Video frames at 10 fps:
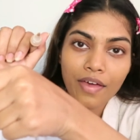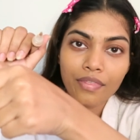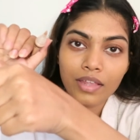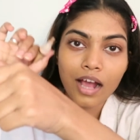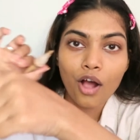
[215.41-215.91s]

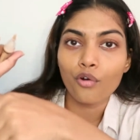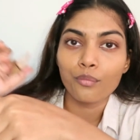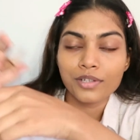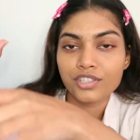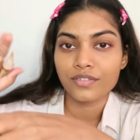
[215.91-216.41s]
and then
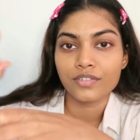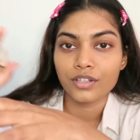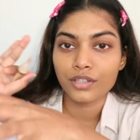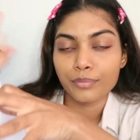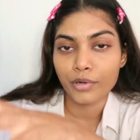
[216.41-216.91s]
how much
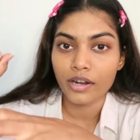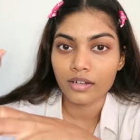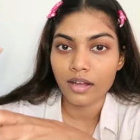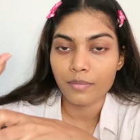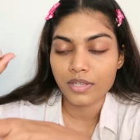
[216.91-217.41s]
ever the
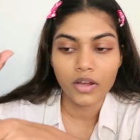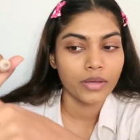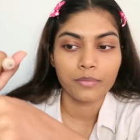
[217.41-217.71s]
product comes out